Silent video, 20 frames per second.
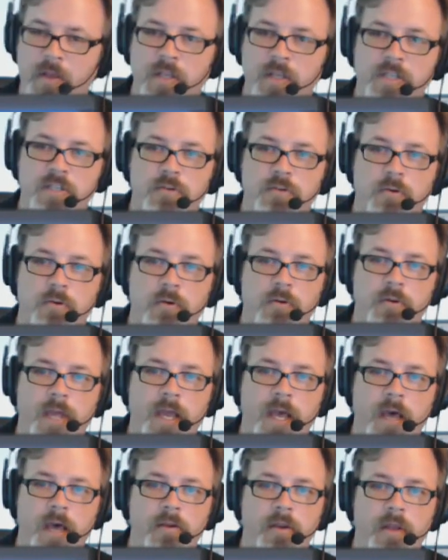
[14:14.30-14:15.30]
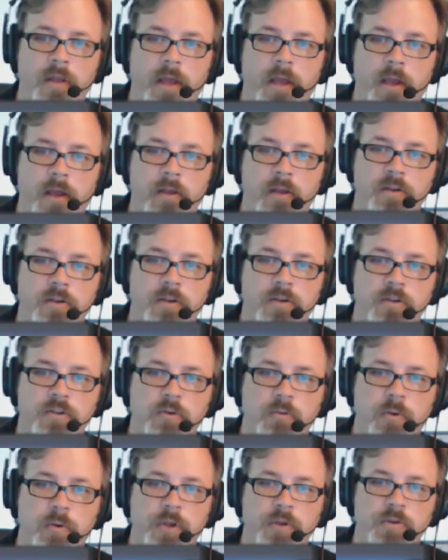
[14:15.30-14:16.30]
scroll down
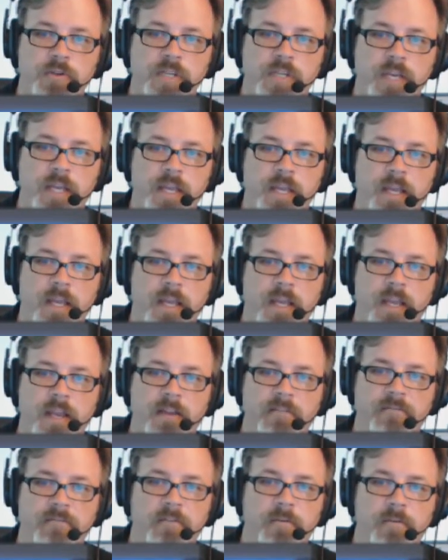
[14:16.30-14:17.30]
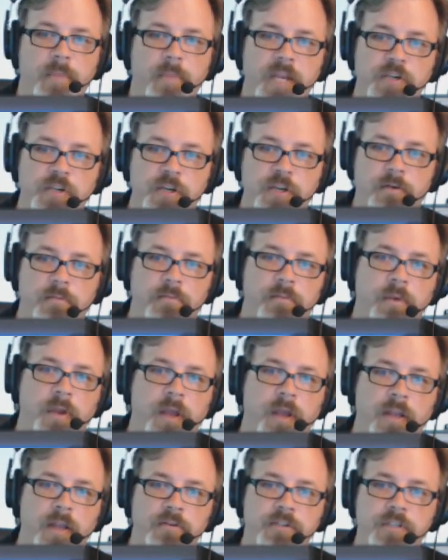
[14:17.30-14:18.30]
to where you see Information,
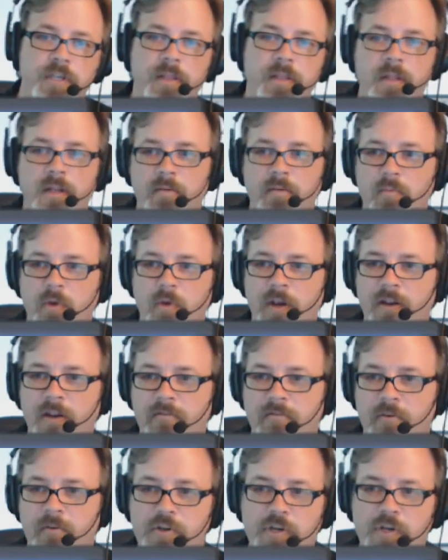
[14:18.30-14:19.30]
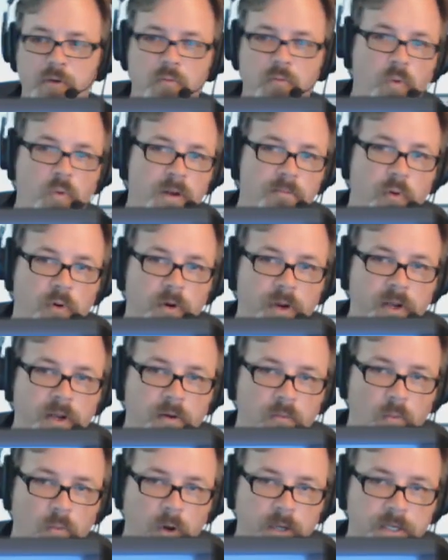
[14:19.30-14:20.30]
and you'll see that I'm running version
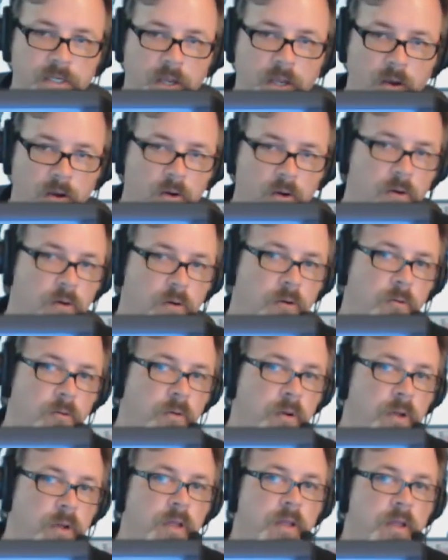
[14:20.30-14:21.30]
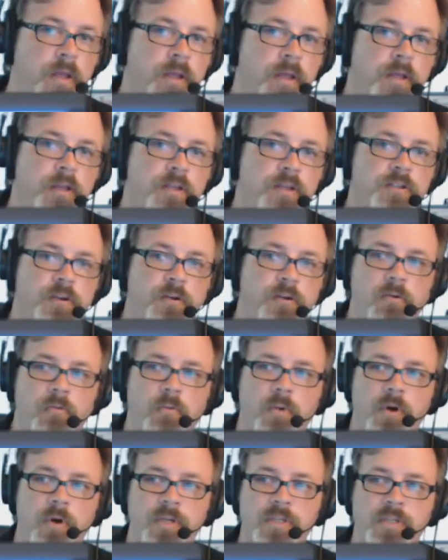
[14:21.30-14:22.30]
1.10. So there
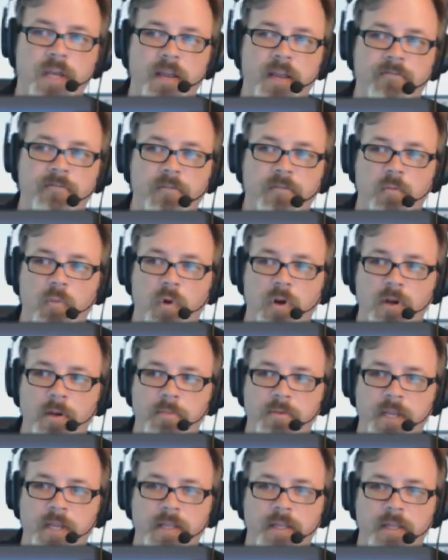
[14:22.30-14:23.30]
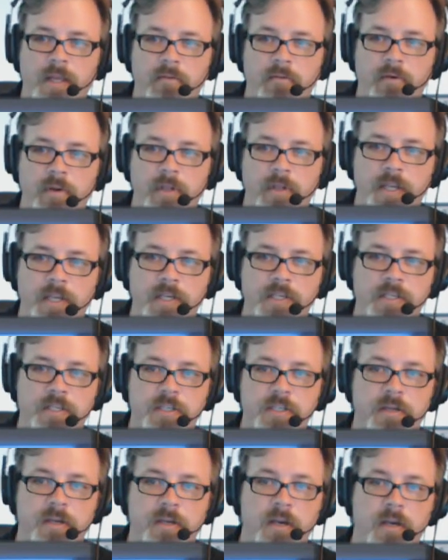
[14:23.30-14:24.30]
was a firmware update that
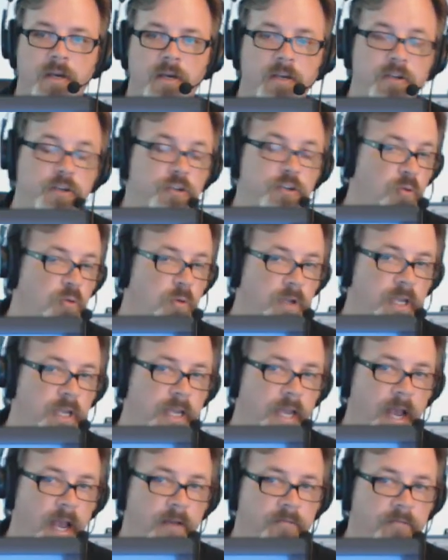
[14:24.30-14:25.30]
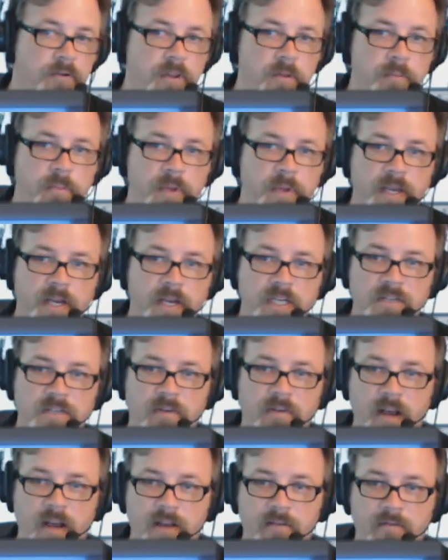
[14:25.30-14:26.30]
released uh, shortly after the
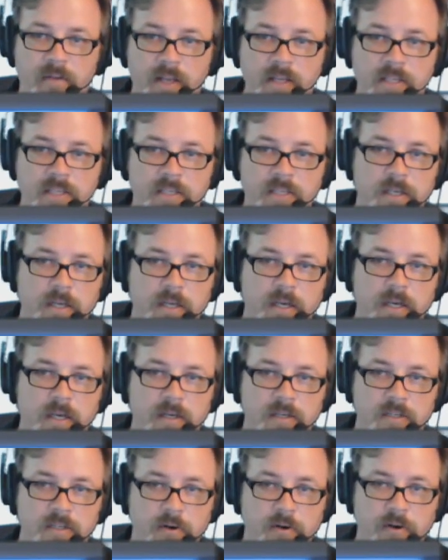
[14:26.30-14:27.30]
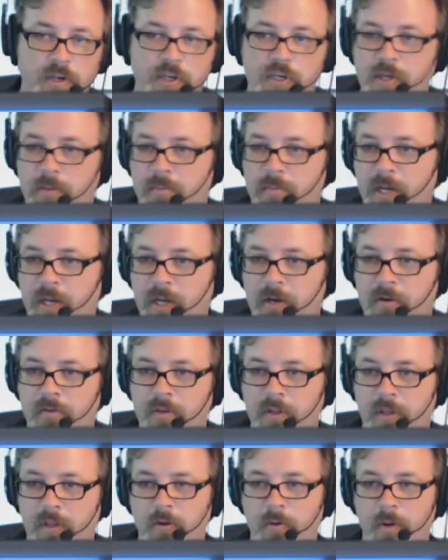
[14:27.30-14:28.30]
PX5S uh, started shipping here
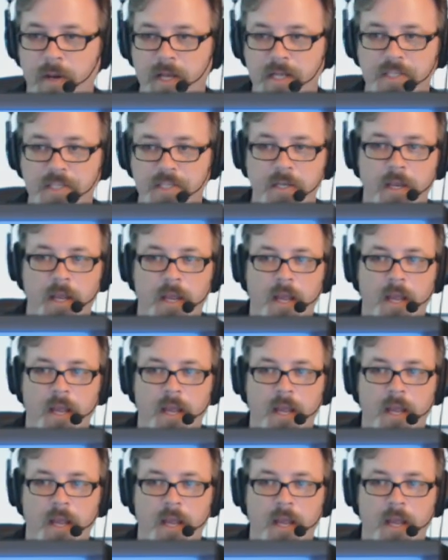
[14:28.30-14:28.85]
in the US,